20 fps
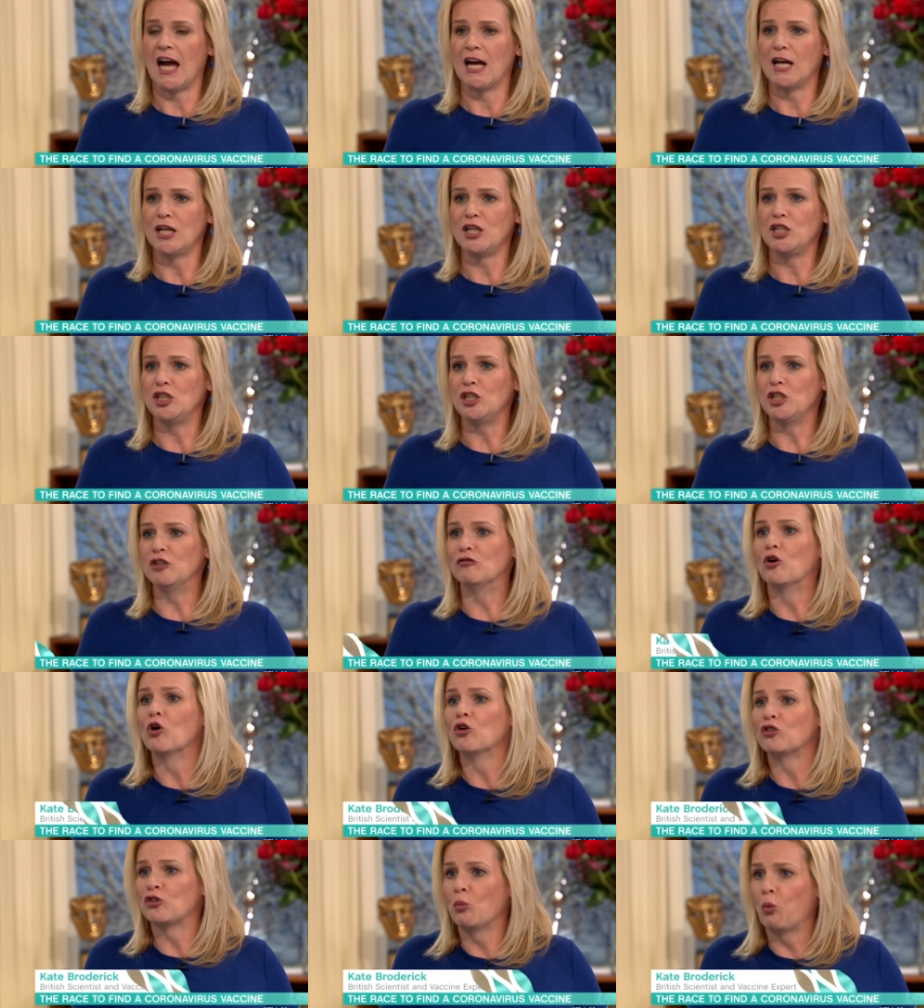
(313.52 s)
you've
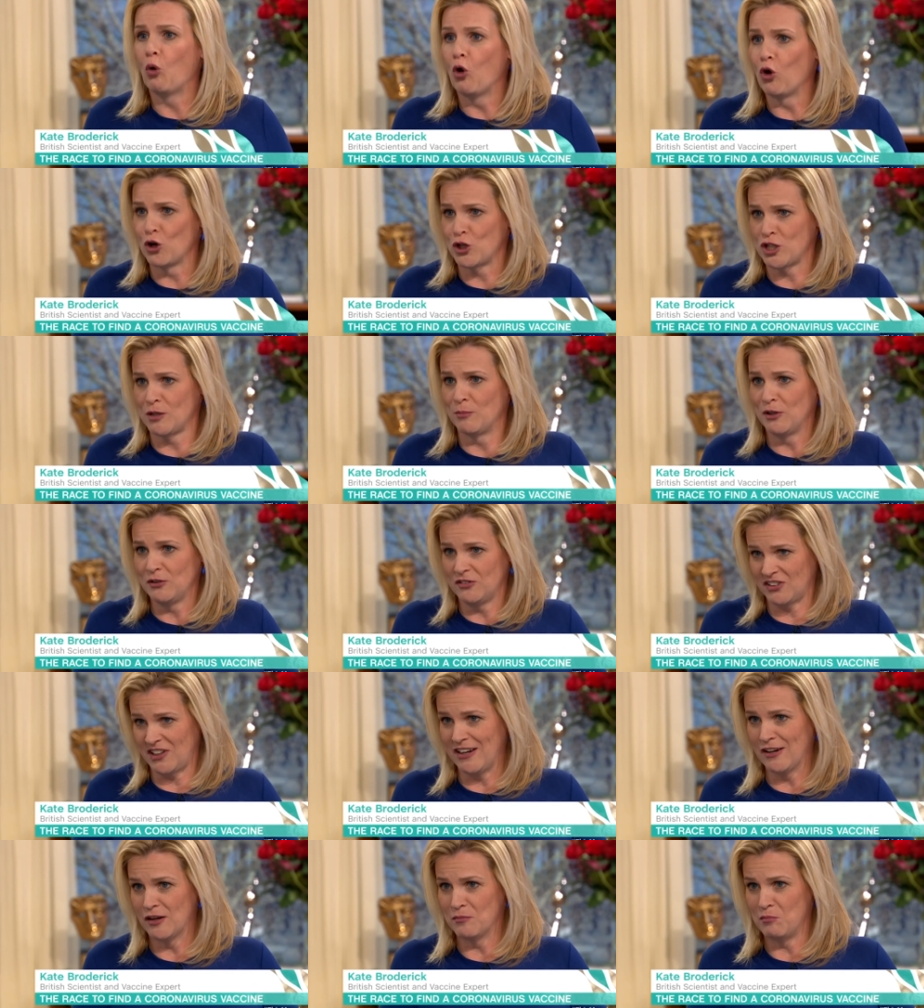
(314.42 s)
got to watch about
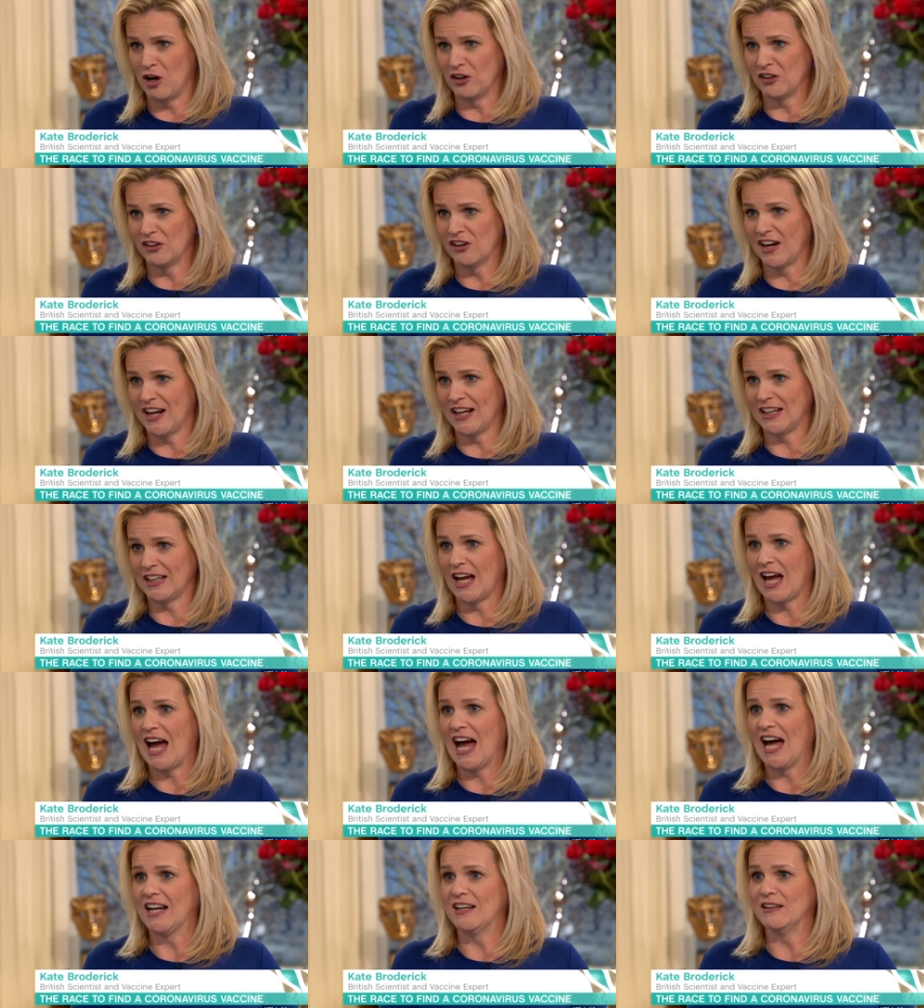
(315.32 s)
scaremongering.
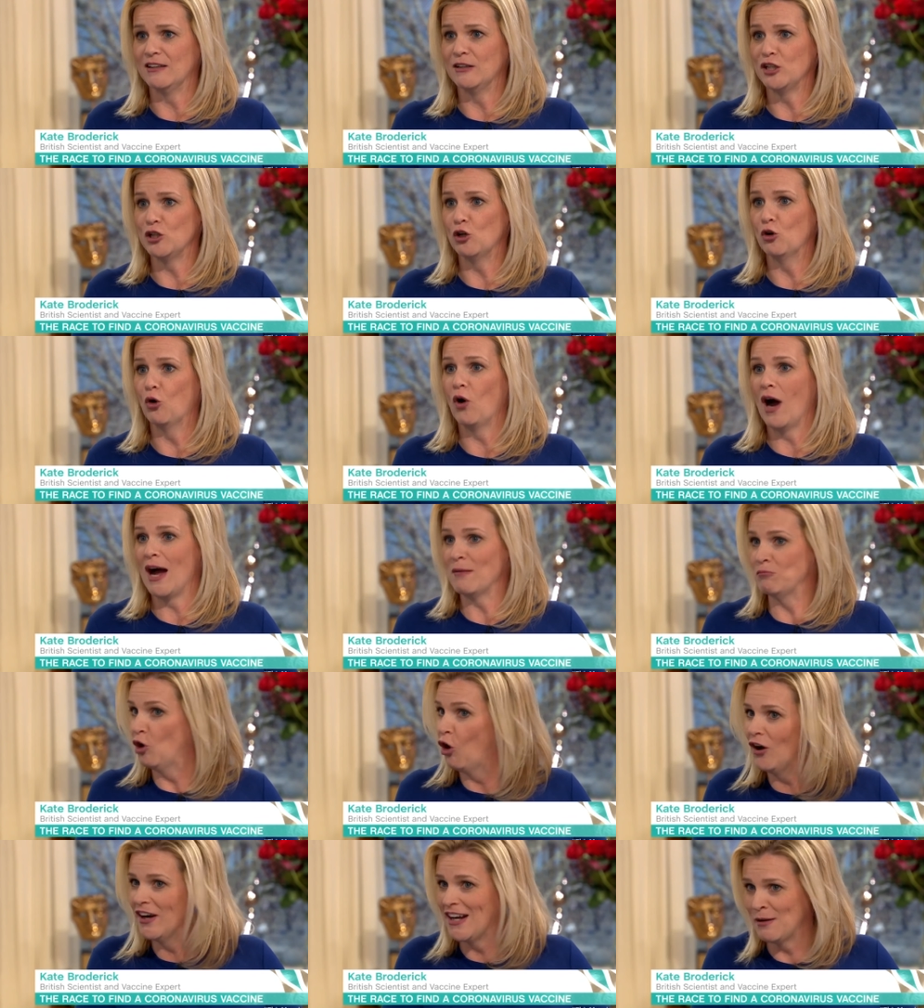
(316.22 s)
And, you know, I'm
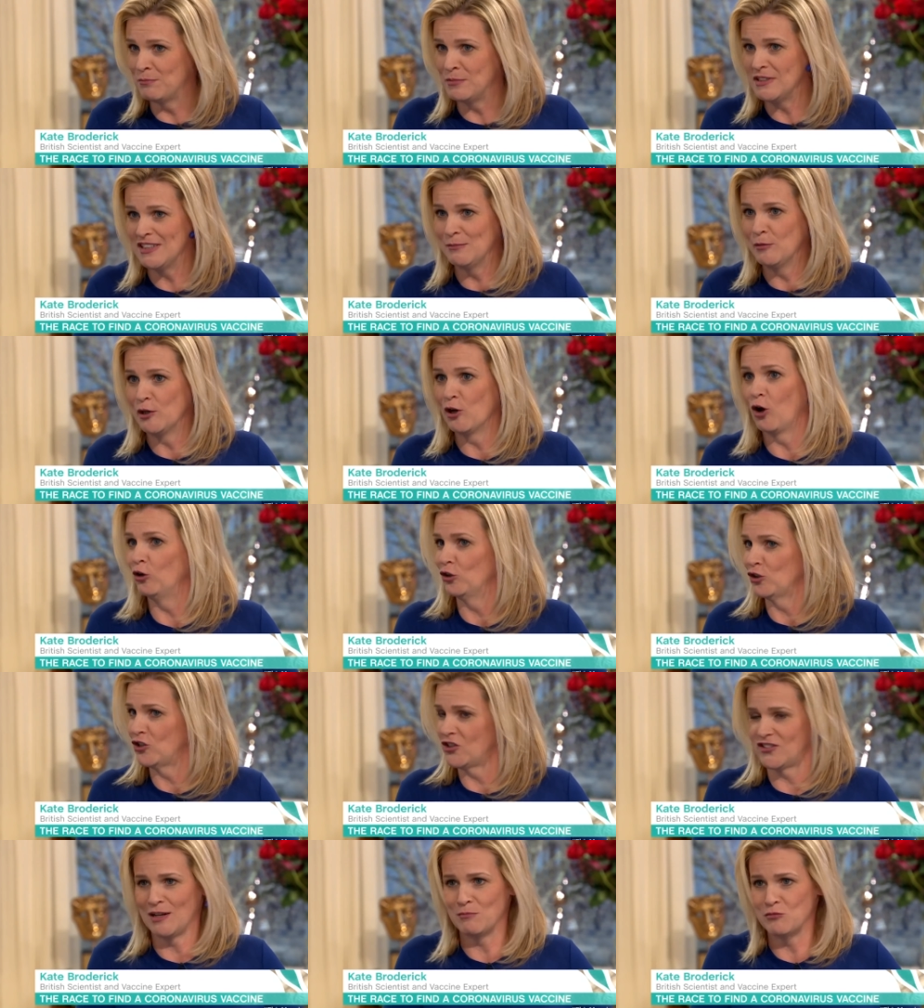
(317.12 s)
not an
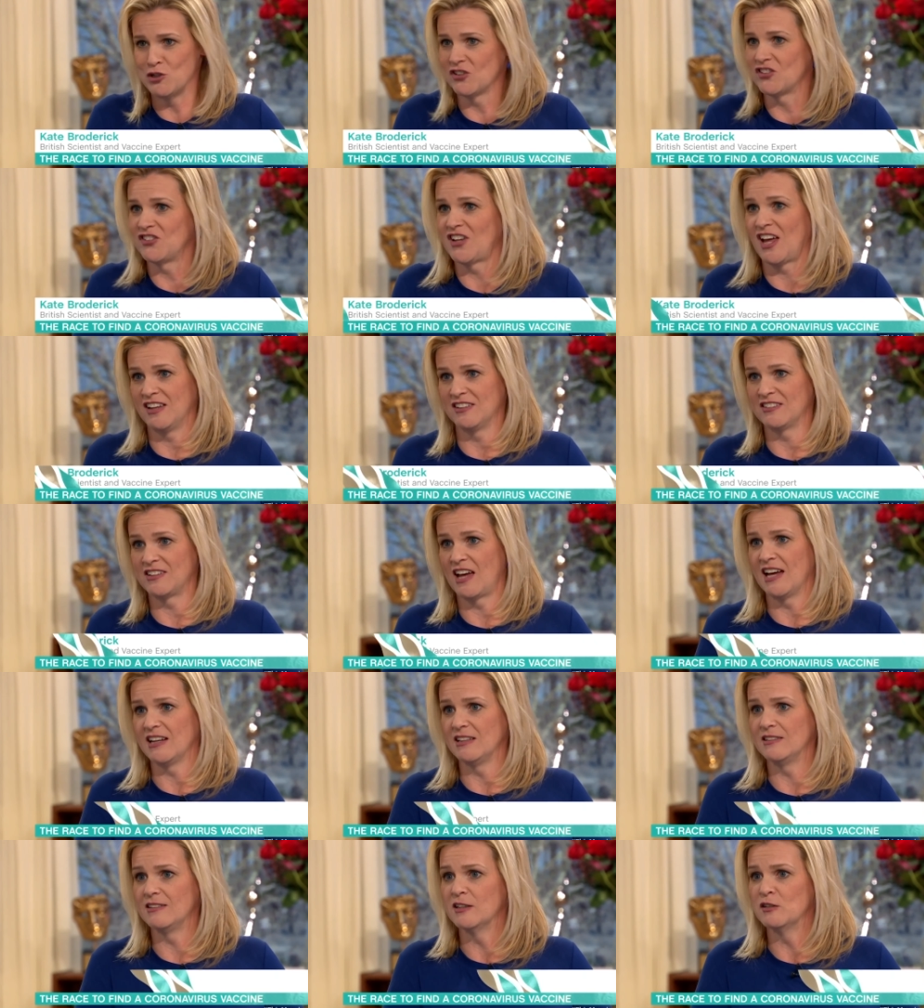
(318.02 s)
epidemiologist, I'm just a
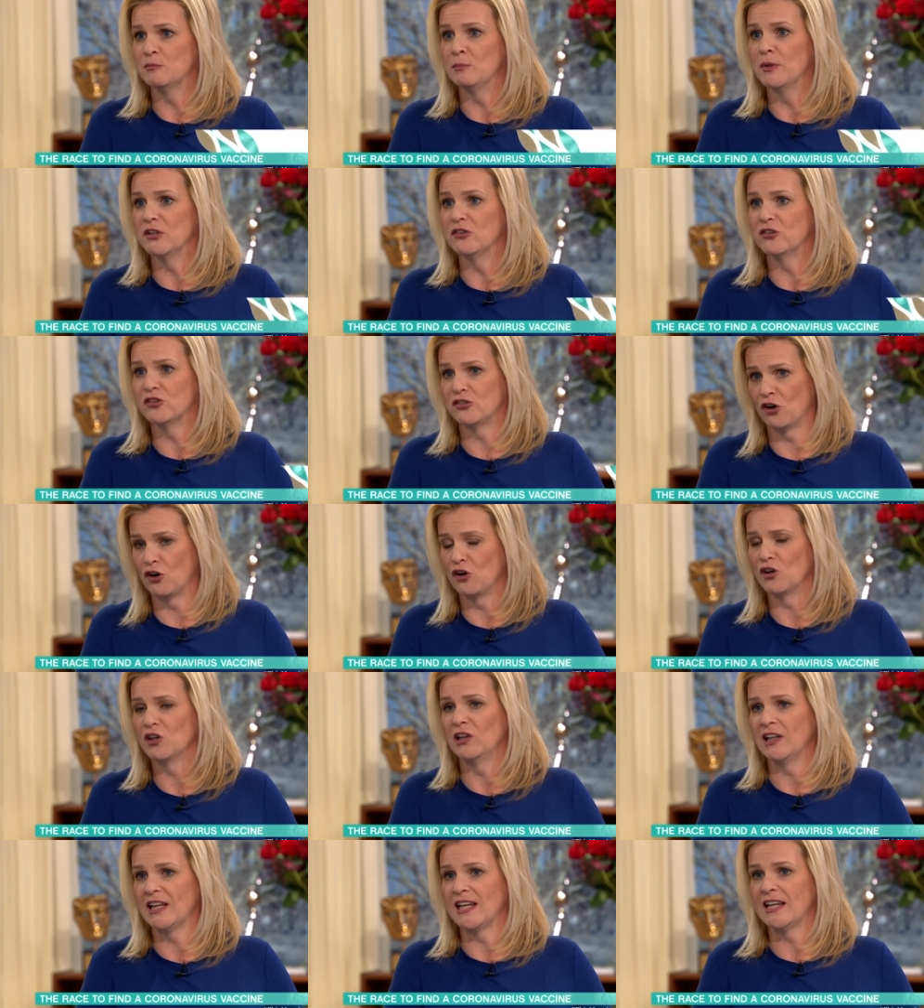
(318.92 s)
scientist, but
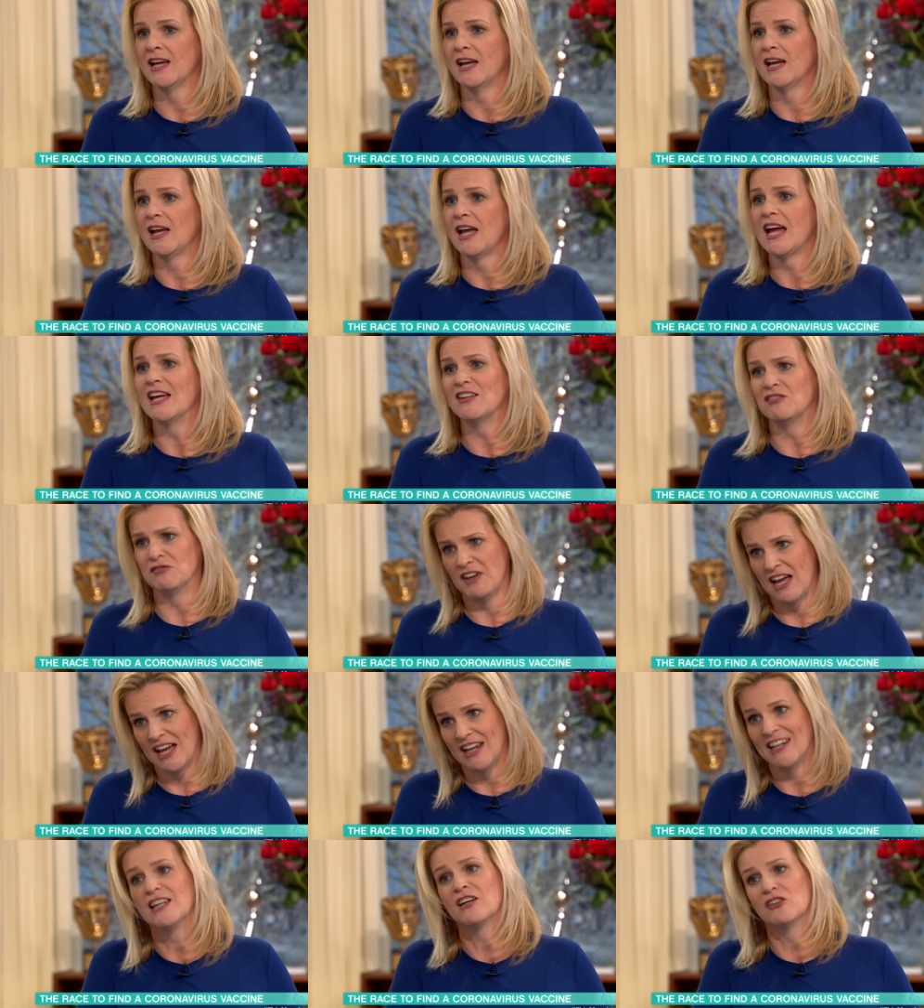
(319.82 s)
certainly it's
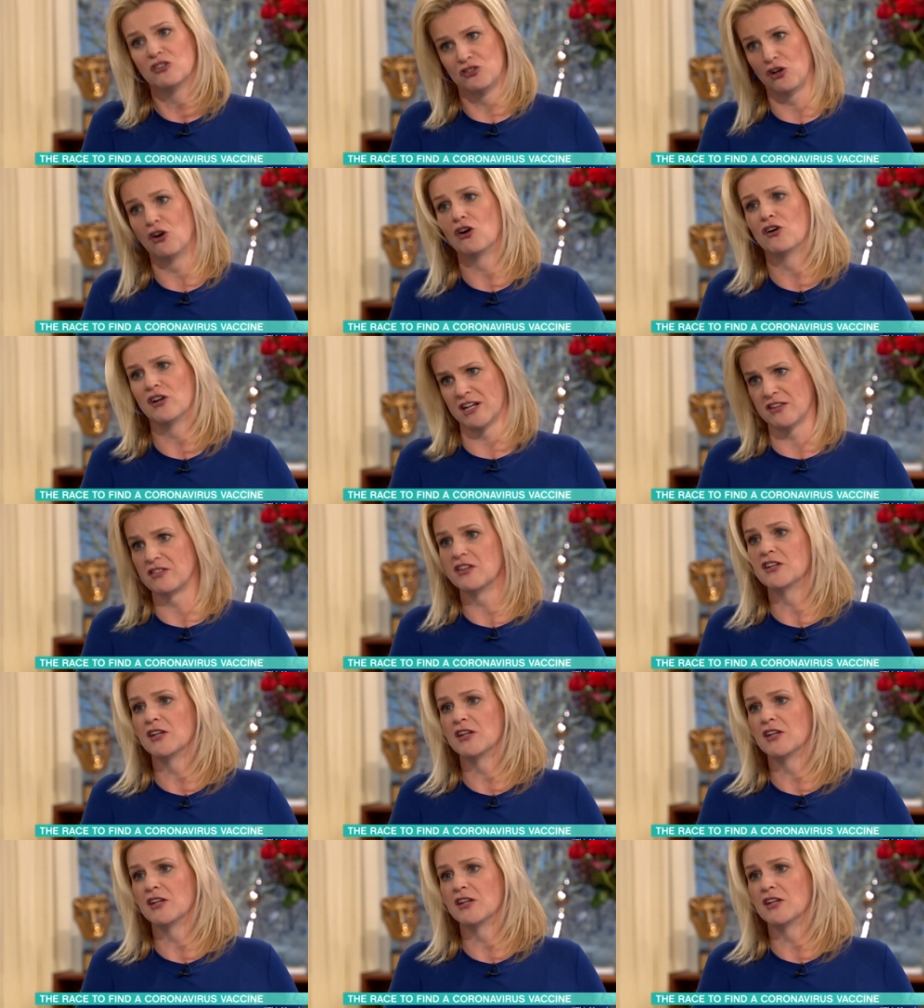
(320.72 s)
very concerning the